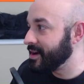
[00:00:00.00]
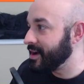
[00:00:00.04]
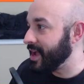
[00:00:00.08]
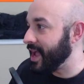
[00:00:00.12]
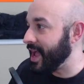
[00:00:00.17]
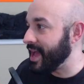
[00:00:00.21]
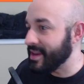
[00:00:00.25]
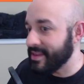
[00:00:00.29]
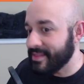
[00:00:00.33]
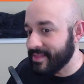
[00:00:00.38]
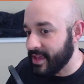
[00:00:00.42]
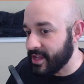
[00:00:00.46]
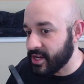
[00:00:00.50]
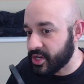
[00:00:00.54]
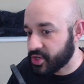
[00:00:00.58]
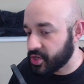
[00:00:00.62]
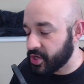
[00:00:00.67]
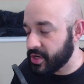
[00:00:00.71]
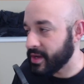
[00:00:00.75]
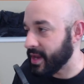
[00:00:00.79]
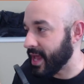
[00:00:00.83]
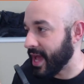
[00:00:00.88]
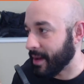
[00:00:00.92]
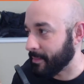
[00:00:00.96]
and it
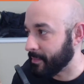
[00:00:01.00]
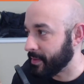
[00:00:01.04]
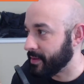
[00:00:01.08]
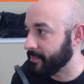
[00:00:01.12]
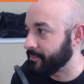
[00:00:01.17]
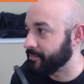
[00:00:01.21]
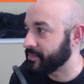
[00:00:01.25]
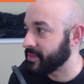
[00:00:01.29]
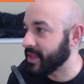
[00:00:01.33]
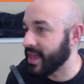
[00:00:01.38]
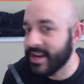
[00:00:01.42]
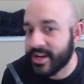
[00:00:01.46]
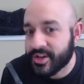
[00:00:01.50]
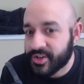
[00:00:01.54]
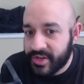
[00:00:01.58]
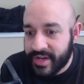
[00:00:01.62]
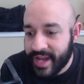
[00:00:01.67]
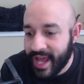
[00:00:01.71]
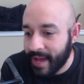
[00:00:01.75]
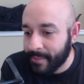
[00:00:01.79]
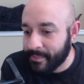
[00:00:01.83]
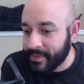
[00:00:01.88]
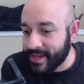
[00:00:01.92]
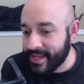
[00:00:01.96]
shouldn't happen, and it shouldn't
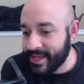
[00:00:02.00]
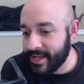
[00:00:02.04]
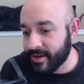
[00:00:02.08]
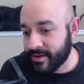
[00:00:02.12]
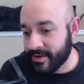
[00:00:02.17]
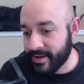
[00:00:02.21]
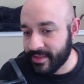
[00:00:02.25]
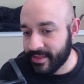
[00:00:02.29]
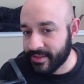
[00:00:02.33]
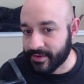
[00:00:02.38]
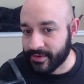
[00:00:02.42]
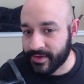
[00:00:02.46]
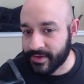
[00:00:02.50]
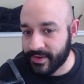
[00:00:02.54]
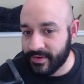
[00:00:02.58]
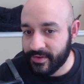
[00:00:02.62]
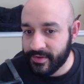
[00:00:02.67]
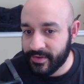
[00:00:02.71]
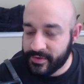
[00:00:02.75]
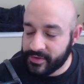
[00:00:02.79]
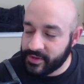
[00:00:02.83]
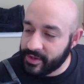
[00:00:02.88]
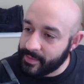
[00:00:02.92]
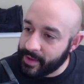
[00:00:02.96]
happen here either.
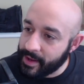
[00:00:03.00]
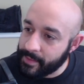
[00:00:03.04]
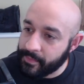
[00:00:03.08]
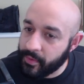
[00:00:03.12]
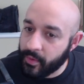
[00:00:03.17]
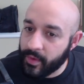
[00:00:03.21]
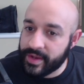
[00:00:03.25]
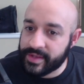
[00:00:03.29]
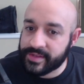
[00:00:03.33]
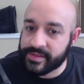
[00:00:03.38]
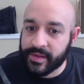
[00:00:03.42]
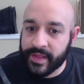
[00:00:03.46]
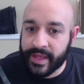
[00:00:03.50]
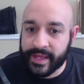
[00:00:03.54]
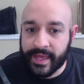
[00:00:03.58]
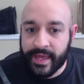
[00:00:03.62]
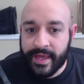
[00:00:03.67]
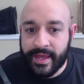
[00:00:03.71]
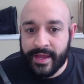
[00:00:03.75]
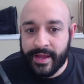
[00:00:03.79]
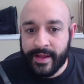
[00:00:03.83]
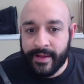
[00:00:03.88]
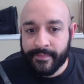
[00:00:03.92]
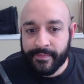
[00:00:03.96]
You see my point? So
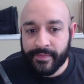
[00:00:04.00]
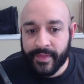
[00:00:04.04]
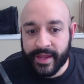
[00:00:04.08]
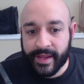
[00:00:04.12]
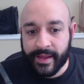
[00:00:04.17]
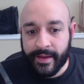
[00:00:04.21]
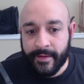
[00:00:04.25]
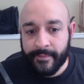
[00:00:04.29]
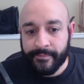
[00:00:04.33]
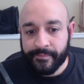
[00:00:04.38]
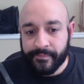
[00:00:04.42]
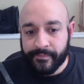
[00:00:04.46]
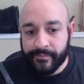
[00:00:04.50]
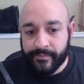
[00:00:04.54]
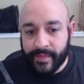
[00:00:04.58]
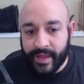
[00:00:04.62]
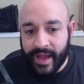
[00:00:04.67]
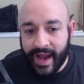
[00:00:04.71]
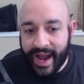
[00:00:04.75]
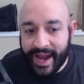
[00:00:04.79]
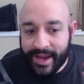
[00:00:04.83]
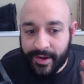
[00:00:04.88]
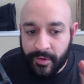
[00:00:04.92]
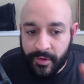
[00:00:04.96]
like
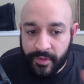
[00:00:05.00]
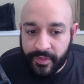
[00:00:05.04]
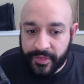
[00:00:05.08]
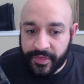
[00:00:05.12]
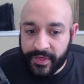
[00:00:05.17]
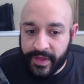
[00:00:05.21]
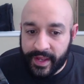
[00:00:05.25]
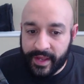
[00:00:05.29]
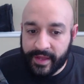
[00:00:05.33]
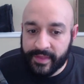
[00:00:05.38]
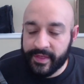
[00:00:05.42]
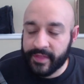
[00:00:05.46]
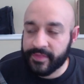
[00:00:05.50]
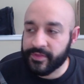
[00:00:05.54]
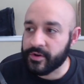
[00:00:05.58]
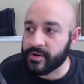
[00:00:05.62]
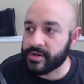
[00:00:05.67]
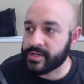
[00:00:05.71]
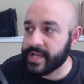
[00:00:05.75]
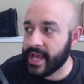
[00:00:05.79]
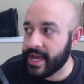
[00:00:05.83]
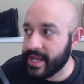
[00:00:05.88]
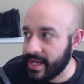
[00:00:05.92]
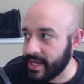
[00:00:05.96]
I don't think that
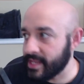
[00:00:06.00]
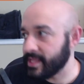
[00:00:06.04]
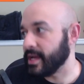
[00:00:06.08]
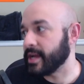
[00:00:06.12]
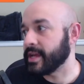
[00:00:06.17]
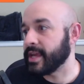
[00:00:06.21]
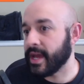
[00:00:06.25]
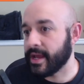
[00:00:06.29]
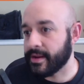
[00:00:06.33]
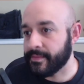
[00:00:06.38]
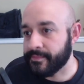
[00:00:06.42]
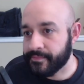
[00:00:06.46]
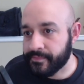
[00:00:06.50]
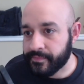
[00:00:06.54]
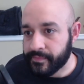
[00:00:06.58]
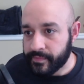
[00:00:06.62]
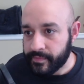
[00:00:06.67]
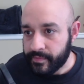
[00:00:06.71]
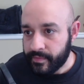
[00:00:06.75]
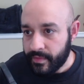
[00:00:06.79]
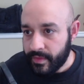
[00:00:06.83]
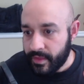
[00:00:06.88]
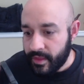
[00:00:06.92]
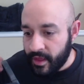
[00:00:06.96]
there's anything, again,
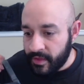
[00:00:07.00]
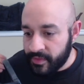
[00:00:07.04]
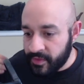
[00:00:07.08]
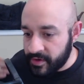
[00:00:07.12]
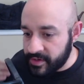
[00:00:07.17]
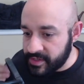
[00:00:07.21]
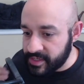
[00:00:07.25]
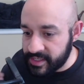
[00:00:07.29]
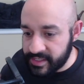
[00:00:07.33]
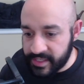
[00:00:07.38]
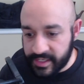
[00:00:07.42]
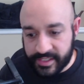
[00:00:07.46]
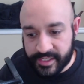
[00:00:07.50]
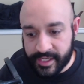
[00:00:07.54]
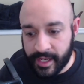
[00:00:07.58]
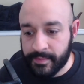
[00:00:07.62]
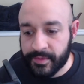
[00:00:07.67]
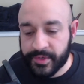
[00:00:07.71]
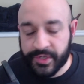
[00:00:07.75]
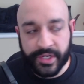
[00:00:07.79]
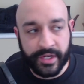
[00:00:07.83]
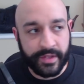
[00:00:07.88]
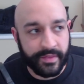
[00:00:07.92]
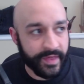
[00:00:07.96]
there's this
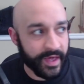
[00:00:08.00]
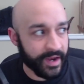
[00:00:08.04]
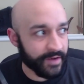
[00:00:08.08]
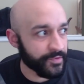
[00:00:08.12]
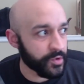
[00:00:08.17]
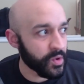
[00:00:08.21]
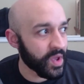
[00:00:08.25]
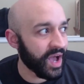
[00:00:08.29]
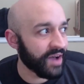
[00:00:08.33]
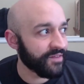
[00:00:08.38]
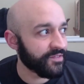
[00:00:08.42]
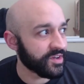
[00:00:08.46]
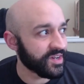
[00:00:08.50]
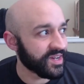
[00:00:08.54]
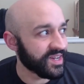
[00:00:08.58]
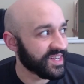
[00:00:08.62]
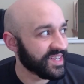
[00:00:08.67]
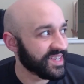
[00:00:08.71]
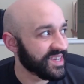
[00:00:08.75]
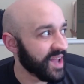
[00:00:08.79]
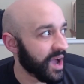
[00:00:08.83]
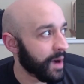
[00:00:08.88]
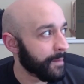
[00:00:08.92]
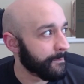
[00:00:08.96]
assumption that if you have
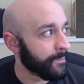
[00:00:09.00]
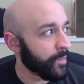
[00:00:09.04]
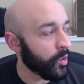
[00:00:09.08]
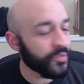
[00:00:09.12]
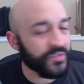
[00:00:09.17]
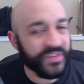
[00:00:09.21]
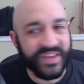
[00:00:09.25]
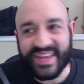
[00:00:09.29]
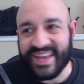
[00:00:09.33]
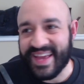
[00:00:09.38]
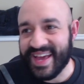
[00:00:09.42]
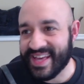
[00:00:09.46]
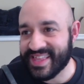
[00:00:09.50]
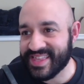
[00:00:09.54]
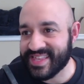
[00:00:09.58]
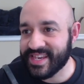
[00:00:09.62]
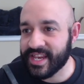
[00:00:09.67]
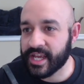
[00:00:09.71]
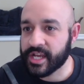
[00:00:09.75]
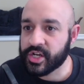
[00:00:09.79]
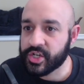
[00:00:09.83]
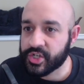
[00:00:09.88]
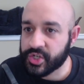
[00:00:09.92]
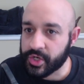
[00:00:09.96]
a
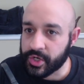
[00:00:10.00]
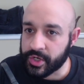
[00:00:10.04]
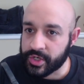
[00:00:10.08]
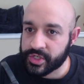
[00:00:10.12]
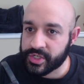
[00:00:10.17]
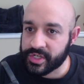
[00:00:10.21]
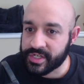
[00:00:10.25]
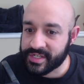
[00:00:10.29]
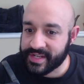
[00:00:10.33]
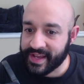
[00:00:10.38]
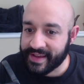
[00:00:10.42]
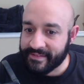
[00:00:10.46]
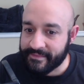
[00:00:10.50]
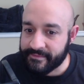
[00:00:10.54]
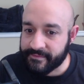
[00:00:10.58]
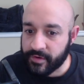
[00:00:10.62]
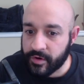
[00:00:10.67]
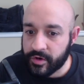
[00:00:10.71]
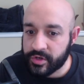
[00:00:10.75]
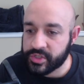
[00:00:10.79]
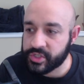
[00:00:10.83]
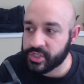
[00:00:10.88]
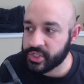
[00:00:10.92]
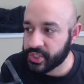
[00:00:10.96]
multi-ethnic church, a
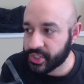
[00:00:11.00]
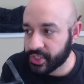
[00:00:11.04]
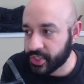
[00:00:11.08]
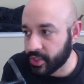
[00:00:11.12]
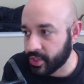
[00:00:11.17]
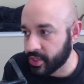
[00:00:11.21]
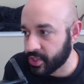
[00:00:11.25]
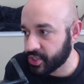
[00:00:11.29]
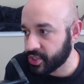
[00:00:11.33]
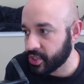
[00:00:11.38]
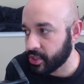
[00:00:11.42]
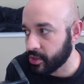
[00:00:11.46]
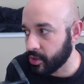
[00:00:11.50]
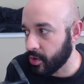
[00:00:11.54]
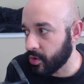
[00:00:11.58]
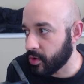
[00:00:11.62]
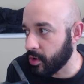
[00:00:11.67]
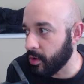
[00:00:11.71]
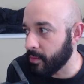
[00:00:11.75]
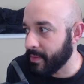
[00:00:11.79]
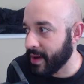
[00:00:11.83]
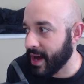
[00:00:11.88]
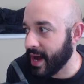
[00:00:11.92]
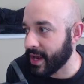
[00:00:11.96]
diverse church,
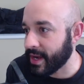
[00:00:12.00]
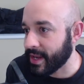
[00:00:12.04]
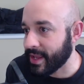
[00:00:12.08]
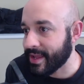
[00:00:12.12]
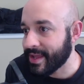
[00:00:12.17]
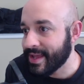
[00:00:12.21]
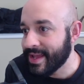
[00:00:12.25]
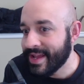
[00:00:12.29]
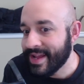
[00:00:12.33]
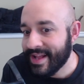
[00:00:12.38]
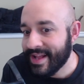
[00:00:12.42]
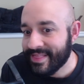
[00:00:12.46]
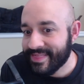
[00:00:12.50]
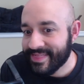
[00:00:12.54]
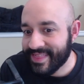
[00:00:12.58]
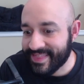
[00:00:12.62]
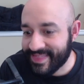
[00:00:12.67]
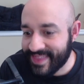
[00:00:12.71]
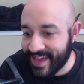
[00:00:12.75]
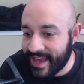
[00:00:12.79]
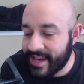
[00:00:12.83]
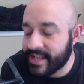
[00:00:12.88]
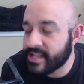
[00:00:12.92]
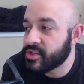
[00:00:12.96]
local body,
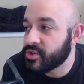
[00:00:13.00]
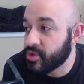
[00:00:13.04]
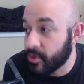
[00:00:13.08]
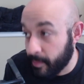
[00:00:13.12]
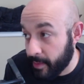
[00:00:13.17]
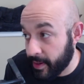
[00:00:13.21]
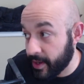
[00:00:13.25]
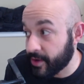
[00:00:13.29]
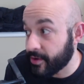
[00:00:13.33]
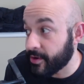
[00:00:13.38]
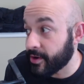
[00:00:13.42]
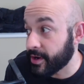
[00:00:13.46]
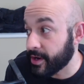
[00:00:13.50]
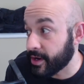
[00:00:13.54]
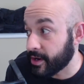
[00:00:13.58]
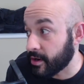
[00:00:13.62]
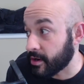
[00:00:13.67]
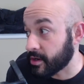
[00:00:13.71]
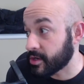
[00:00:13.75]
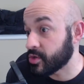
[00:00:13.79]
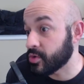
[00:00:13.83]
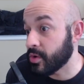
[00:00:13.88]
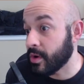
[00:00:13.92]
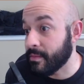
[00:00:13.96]
that is
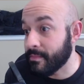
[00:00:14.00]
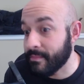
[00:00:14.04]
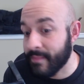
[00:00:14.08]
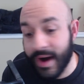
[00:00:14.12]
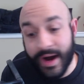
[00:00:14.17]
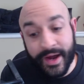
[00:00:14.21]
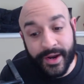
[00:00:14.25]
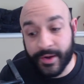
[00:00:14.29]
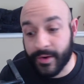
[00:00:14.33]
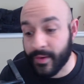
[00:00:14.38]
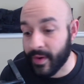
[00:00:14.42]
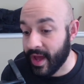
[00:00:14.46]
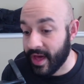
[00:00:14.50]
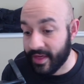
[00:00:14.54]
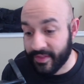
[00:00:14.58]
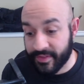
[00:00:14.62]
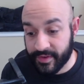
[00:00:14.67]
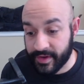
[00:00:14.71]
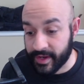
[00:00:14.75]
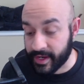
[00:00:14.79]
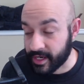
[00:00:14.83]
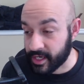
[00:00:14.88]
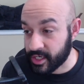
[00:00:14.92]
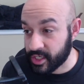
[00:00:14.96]
superior to a
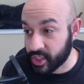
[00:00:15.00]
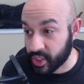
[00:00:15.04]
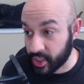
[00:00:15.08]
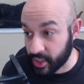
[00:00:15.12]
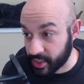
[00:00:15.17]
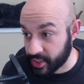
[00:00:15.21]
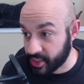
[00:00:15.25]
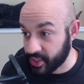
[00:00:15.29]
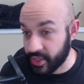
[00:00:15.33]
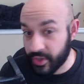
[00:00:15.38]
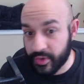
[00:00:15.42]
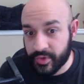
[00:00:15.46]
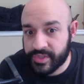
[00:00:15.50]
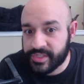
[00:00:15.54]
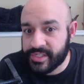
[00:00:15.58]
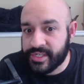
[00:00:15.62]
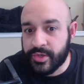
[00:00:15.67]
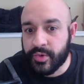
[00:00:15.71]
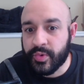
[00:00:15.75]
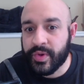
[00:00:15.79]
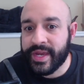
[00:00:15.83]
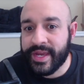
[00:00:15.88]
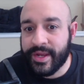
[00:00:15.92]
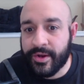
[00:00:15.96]
mono-ethnic church.
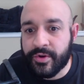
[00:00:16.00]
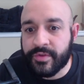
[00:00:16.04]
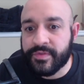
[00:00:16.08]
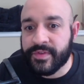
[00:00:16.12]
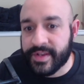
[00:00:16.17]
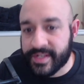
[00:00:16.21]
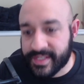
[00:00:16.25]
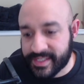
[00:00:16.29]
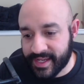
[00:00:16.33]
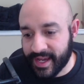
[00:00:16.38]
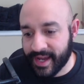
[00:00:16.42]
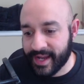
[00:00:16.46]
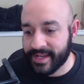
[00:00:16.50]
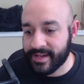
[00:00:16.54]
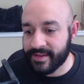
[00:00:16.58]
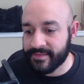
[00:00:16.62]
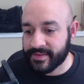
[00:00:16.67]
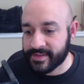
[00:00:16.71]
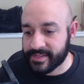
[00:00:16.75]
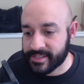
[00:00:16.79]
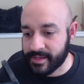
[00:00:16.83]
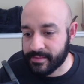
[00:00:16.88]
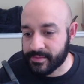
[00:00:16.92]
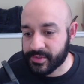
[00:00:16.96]
You hear this kind of
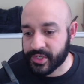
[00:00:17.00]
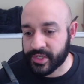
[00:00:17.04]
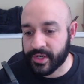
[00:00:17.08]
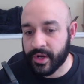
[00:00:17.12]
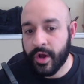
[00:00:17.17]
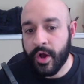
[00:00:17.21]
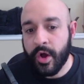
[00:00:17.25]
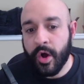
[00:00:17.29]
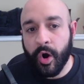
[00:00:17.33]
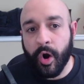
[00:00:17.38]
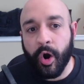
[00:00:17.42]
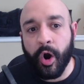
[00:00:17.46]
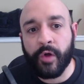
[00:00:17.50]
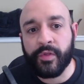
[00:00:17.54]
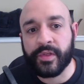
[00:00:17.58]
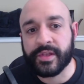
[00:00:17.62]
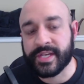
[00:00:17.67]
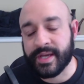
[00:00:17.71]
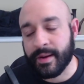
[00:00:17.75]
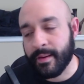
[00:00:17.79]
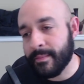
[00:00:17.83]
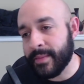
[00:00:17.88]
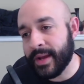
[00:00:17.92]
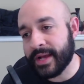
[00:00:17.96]
assumption all the
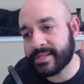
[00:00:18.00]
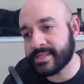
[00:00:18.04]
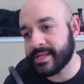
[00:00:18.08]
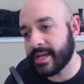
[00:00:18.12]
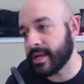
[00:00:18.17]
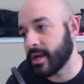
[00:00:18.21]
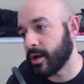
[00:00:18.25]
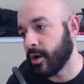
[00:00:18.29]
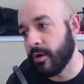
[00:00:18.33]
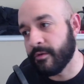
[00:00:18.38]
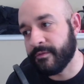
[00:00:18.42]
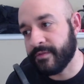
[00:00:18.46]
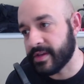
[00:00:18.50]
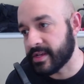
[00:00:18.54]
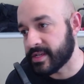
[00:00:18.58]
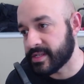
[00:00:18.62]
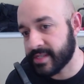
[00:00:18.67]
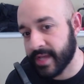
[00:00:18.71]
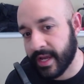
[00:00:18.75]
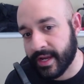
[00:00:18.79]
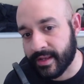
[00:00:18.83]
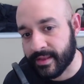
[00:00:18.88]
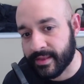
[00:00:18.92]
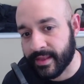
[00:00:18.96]
time. I'm not saying Kofi's
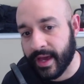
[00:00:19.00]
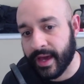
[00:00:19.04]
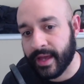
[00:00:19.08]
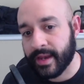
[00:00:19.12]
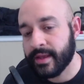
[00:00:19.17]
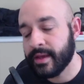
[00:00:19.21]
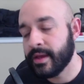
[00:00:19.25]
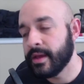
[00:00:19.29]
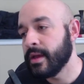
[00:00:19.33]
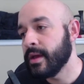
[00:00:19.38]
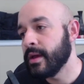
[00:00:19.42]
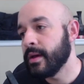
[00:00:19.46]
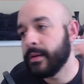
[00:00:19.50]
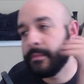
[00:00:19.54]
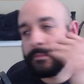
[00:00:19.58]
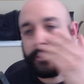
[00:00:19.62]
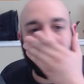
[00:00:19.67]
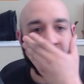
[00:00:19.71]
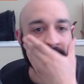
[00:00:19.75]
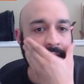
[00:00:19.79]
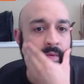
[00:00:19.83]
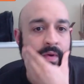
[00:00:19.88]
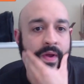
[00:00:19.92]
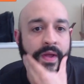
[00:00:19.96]
saying that,
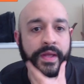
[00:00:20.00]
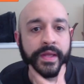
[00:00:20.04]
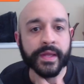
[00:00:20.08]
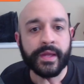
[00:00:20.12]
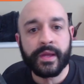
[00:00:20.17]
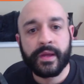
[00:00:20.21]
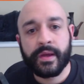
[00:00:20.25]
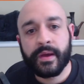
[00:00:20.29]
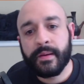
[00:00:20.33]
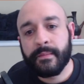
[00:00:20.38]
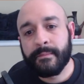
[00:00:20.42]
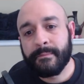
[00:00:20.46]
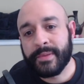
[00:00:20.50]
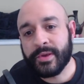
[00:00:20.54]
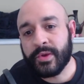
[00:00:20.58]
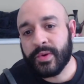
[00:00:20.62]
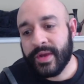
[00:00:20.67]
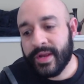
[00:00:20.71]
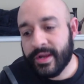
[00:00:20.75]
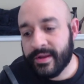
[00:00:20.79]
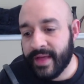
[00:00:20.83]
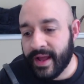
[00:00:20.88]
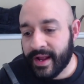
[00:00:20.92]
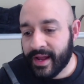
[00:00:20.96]
by the way, but you
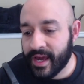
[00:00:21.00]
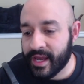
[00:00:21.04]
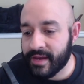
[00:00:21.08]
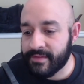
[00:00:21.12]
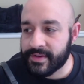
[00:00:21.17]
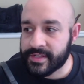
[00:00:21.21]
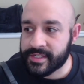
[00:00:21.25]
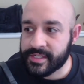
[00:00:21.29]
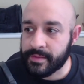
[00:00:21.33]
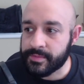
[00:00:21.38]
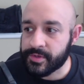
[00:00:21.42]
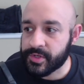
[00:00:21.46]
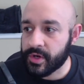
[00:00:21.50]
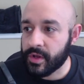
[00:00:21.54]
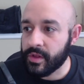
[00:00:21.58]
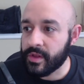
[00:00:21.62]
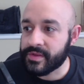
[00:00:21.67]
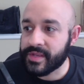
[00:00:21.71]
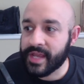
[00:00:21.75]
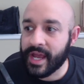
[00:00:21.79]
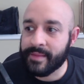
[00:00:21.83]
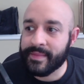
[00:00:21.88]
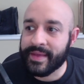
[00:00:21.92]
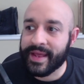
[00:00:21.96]
hear that kind of assumption all
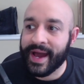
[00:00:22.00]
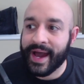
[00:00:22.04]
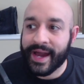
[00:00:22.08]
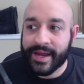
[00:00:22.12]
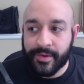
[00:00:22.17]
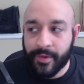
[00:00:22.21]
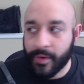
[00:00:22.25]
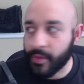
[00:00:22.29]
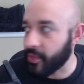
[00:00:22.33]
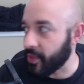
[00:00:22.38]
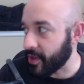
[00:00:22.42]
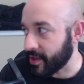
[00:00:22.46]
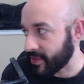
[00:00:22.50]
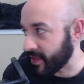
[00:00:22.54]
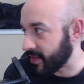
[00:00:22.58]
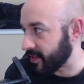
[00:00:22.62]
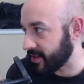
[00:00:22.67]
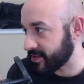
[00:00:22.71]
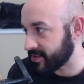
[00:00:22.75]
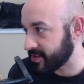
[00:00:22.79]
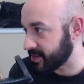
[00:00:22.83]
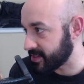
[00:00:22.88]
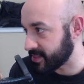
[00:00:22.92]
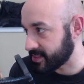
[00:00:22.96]
the time, and I don't think that
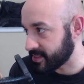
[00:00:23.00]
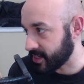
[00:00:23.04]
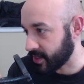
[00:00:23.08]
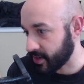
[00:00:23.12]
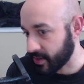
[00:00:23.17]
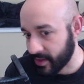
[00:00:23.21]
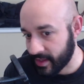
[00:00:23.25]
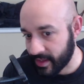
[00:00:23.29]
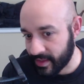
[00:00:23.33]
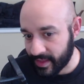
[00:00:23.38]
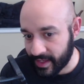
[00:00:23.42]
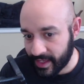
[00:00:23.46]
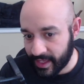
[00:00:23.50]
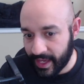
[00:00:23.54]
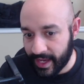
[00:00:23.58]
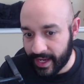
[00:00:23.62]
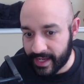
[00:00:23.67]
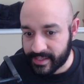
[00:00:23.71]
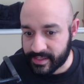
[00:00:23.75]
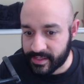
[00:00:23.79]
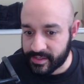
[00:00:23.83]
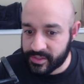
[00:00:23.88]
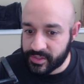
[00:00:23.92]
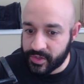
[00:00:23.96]
that's necessarily the
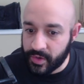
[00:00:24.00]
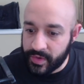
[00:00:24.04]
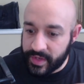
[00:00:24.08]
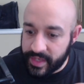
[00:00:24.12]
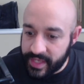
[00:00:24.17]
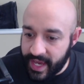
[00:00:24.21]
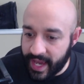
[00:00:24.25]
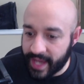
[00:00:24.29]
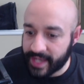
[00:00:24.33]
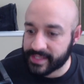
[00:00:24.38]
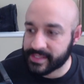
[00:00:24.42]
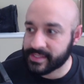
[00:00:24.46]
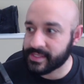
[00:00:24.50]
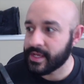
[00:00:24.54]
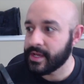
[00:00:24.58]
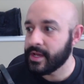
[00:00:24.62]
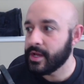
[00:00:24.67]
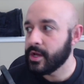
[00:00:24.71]
case. And so, yes,